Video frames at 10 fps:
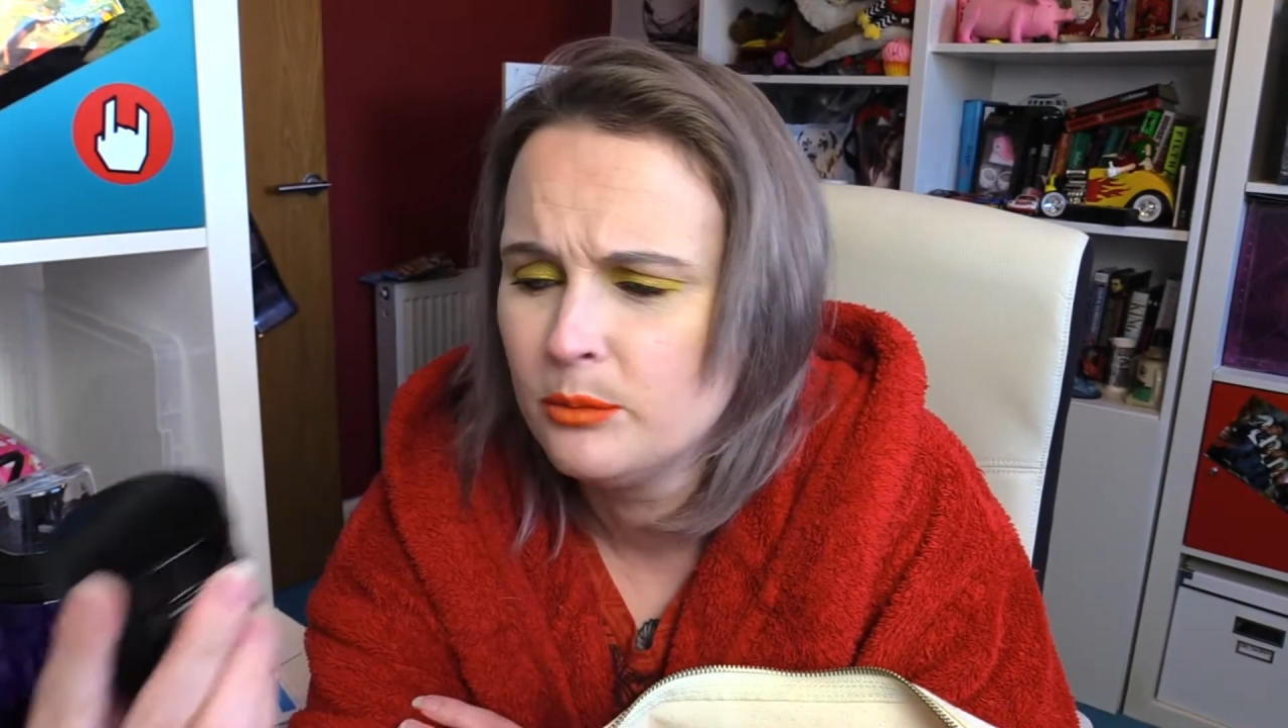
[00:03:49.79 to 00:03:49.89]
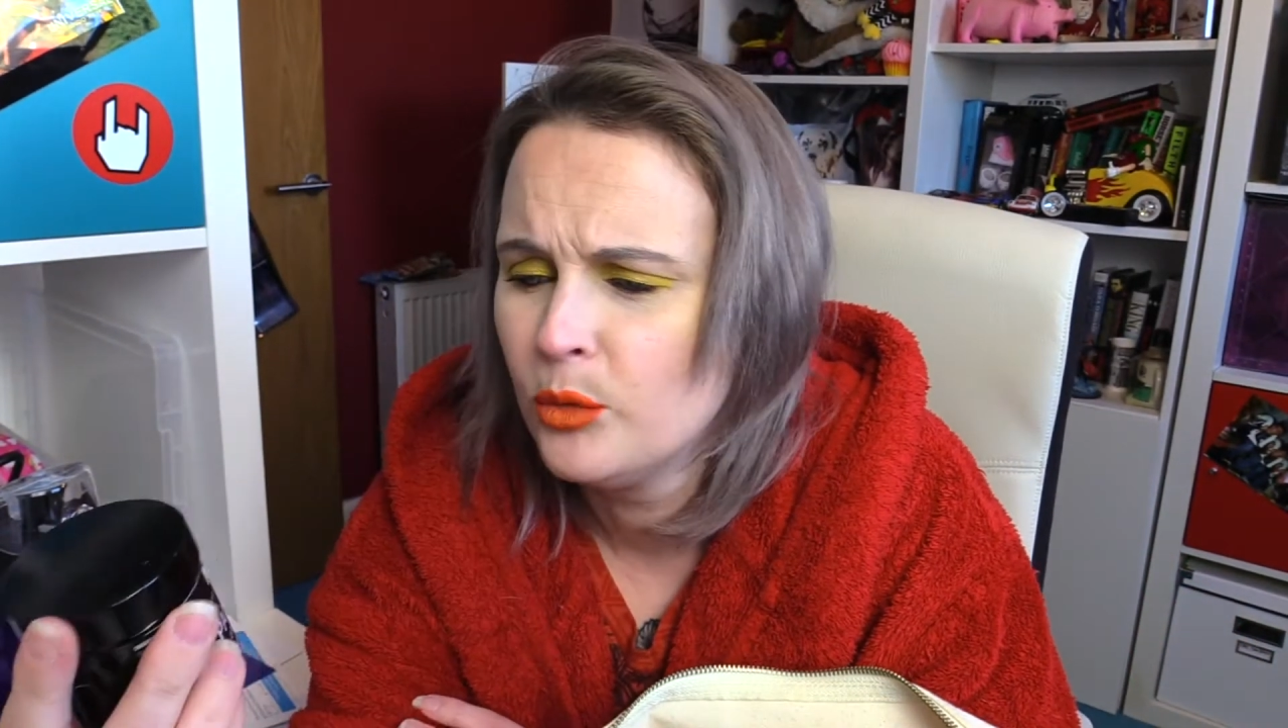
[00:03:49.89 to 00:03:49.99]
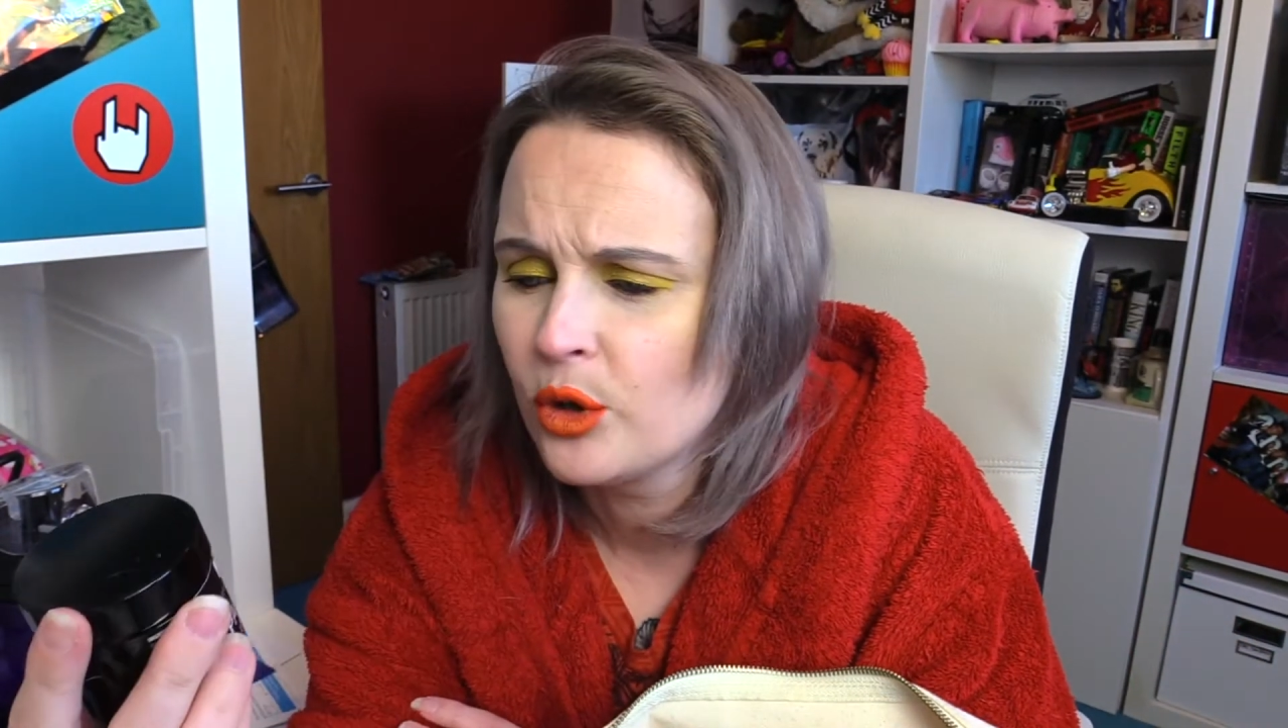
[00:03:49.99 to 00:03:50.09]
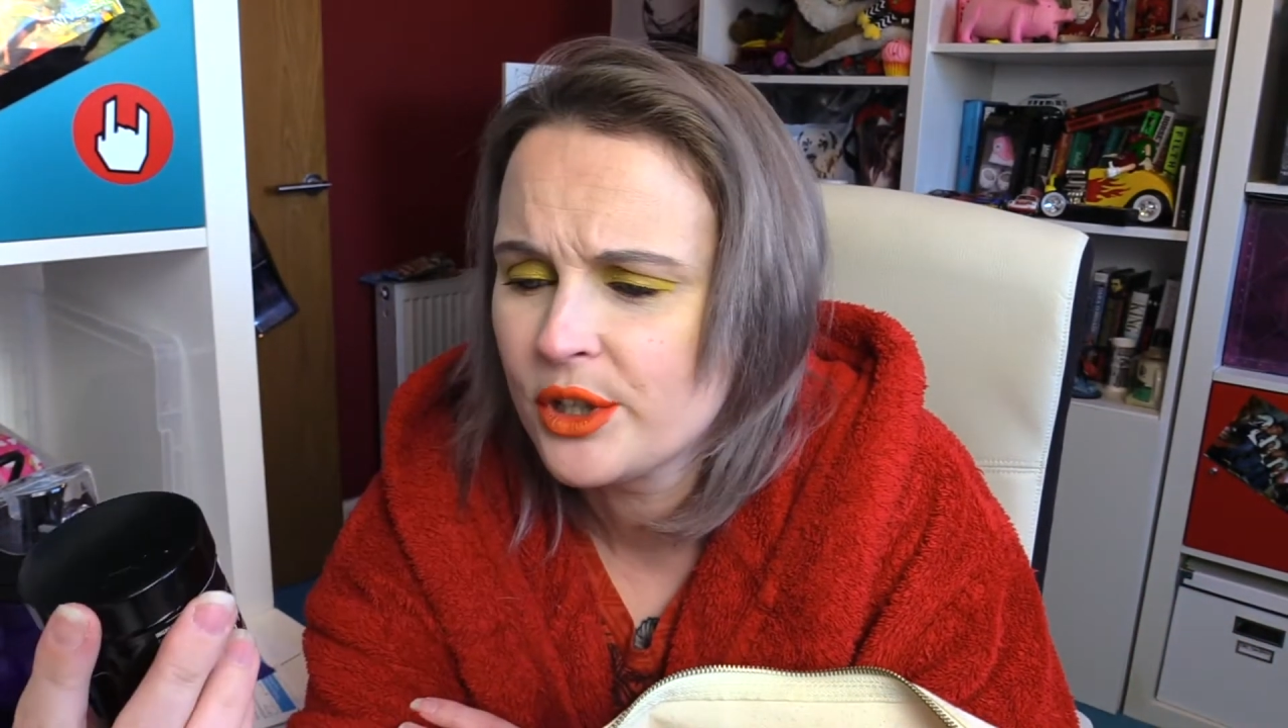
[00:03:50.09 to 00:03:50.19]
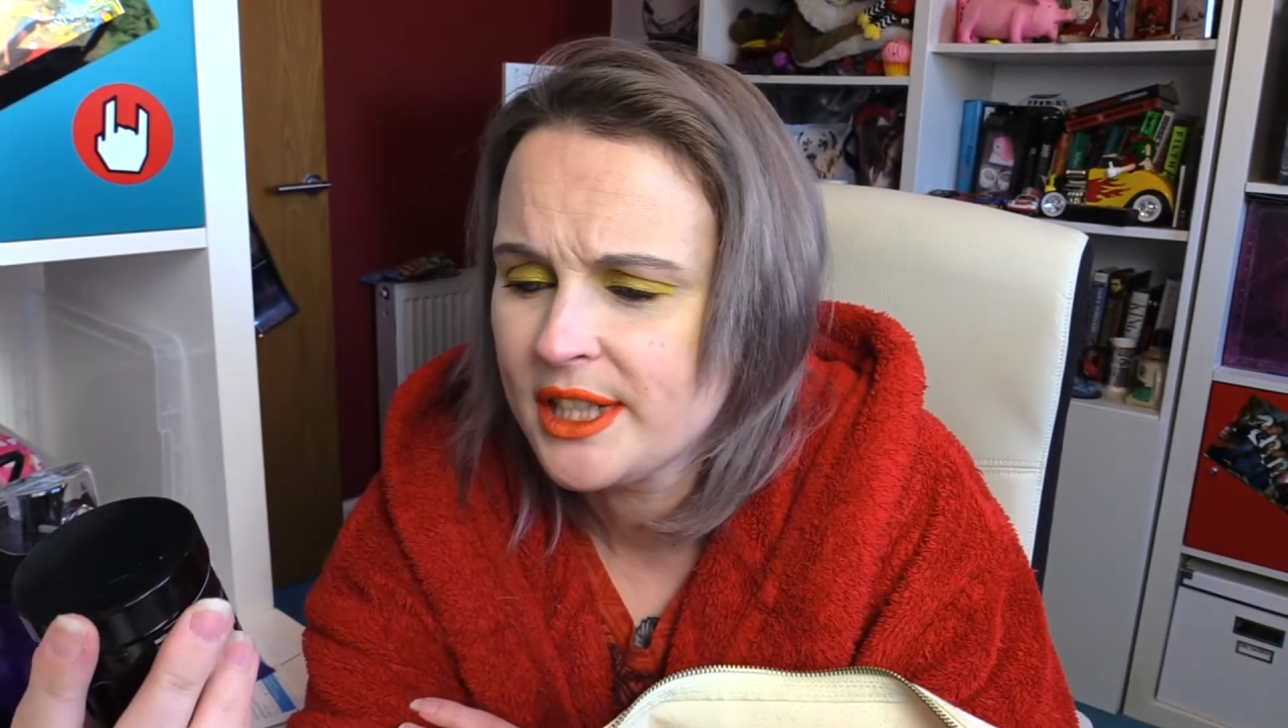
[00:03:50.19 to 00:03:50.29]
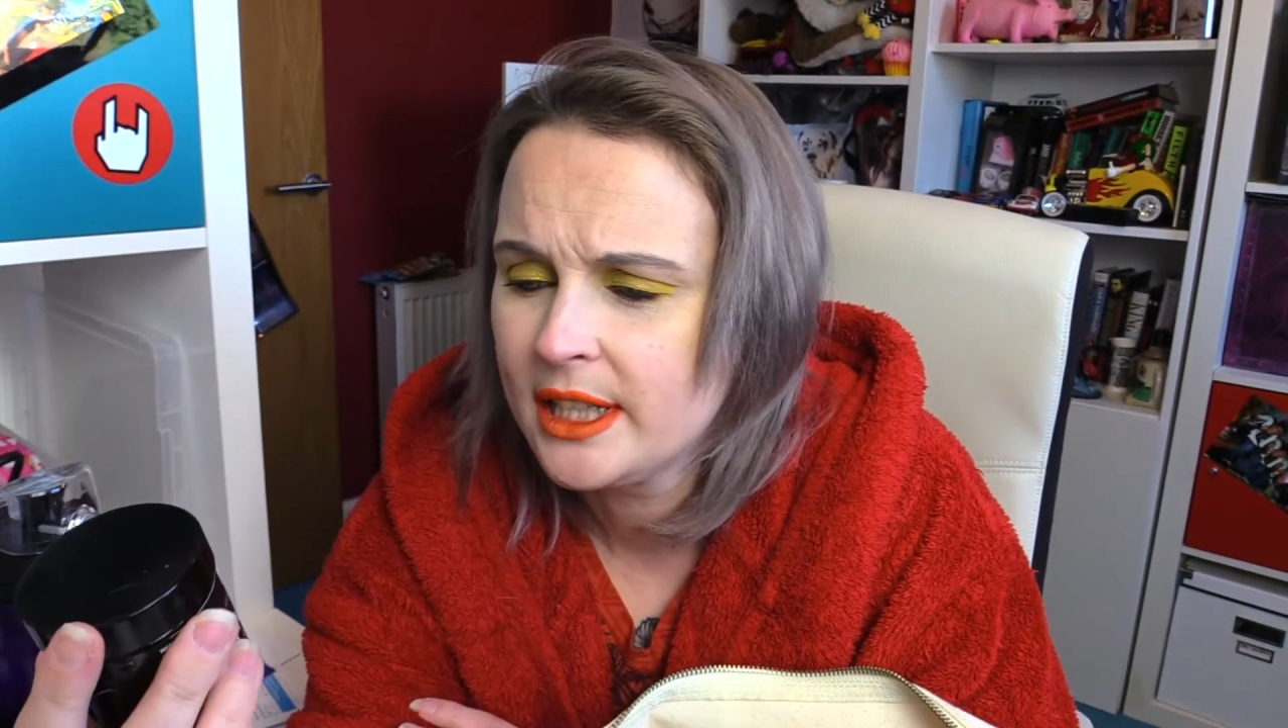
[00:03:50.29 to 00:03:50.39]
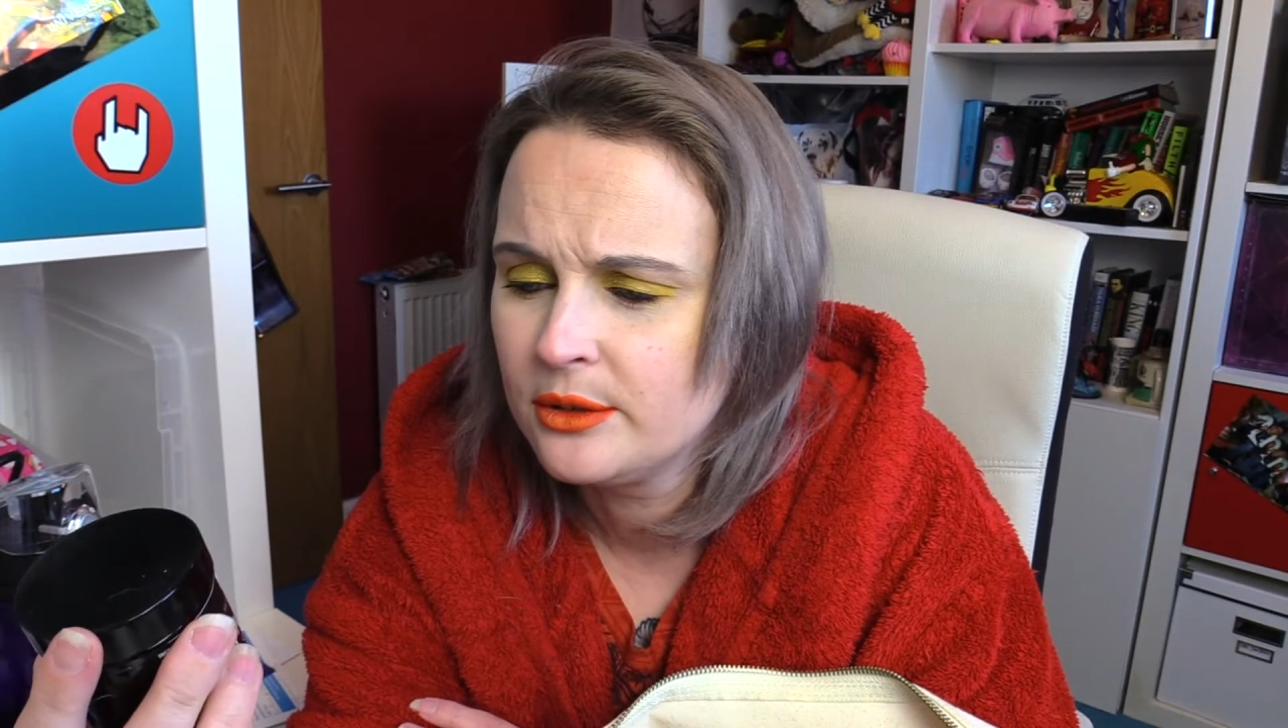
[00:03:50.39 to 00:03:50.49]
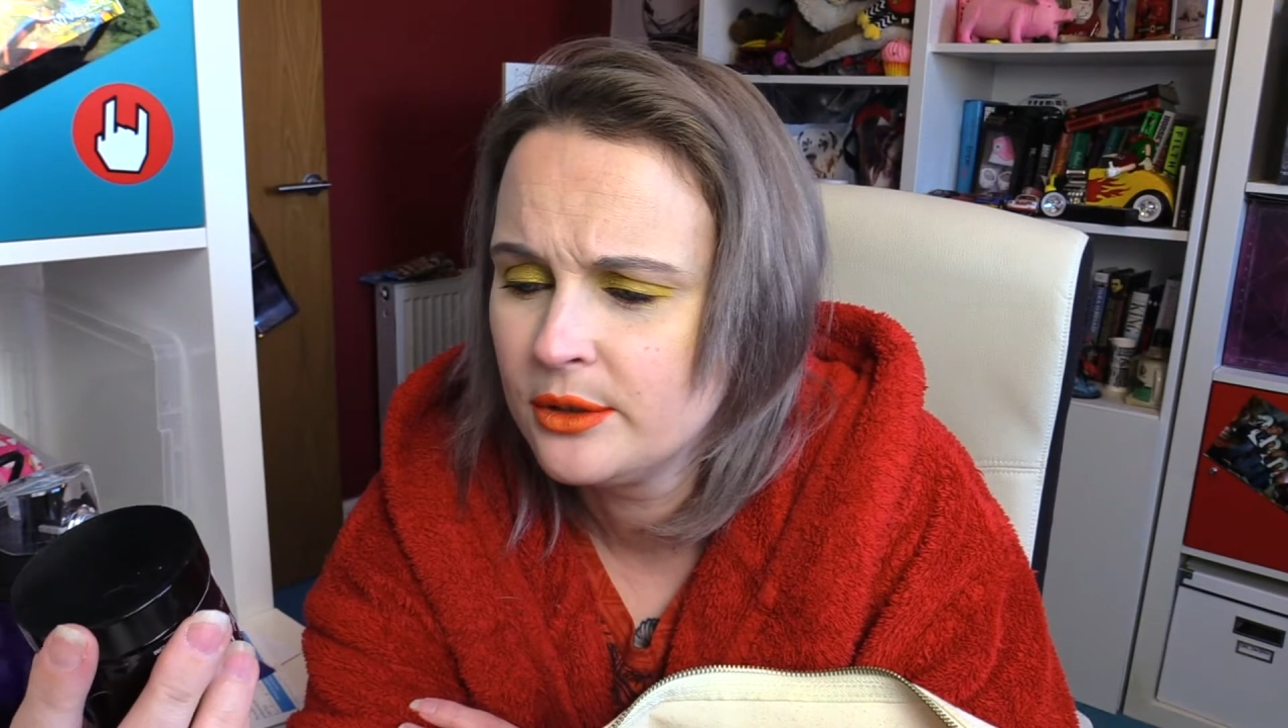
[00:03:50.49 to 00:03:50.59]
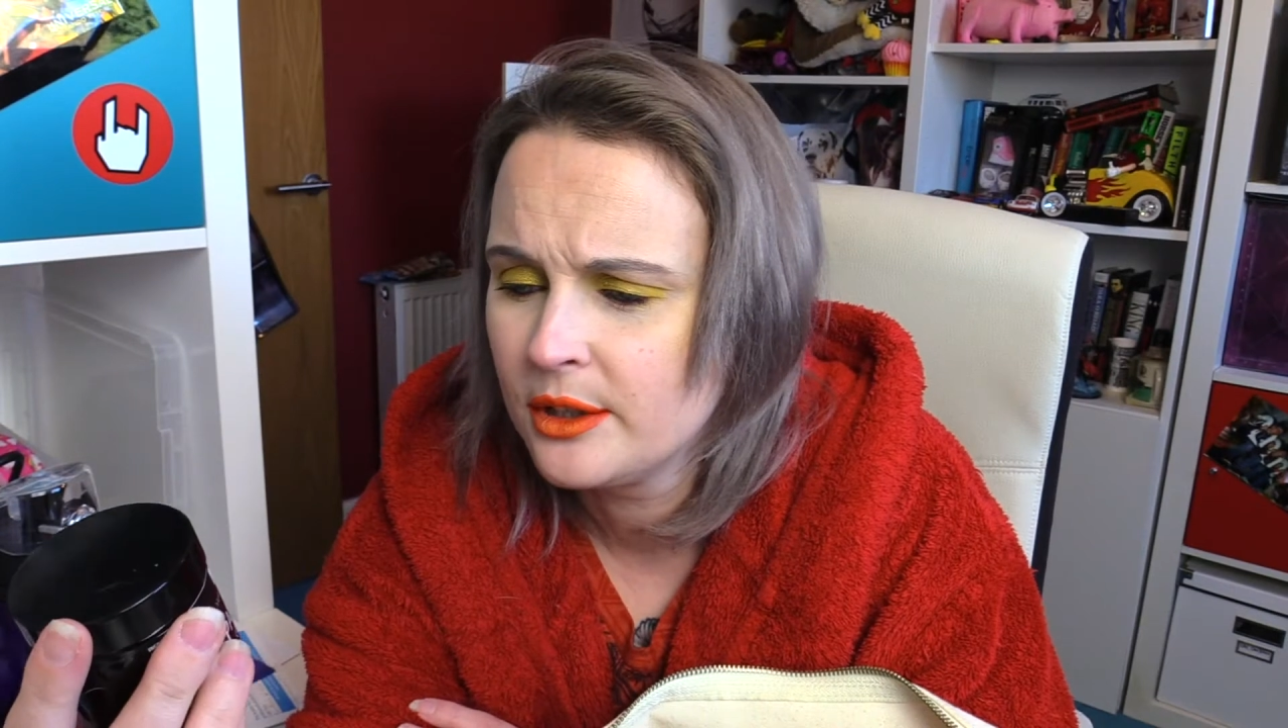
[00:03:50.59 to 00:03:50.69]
motorcycle